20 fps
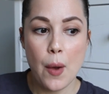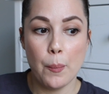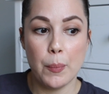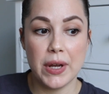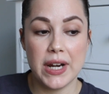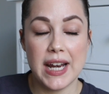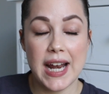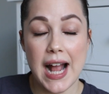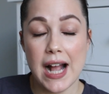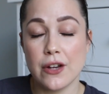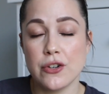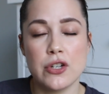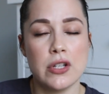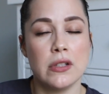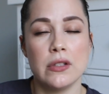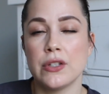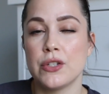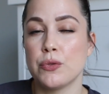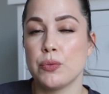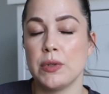but it actually
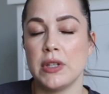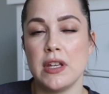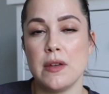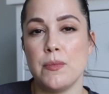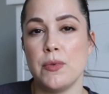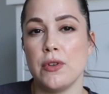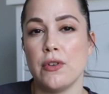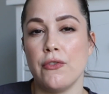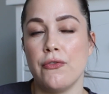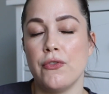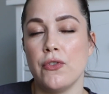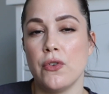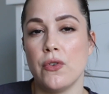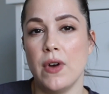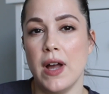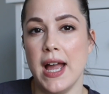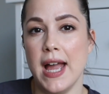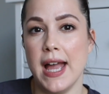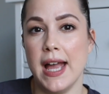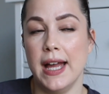looks really
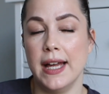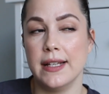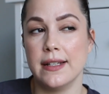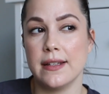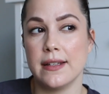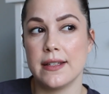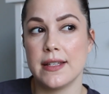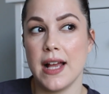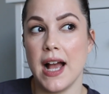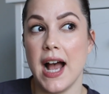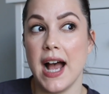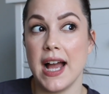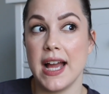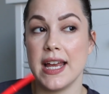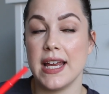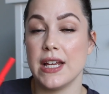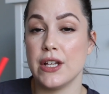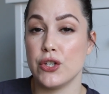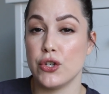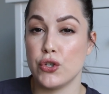beautiful, and I
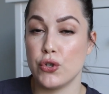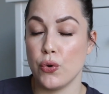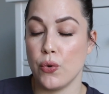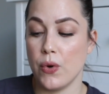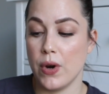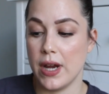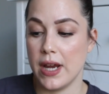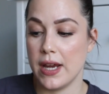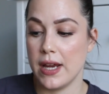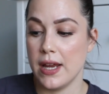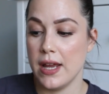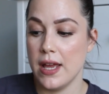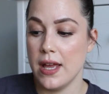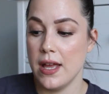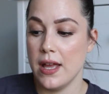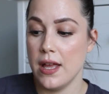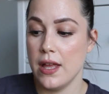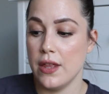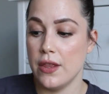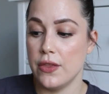enjoy
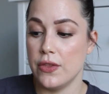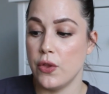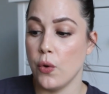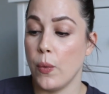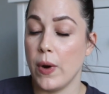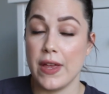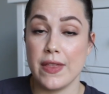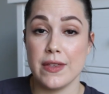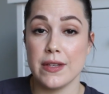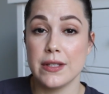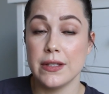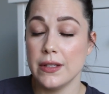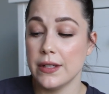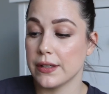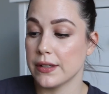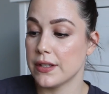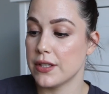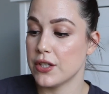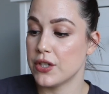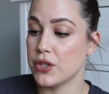the way this looked.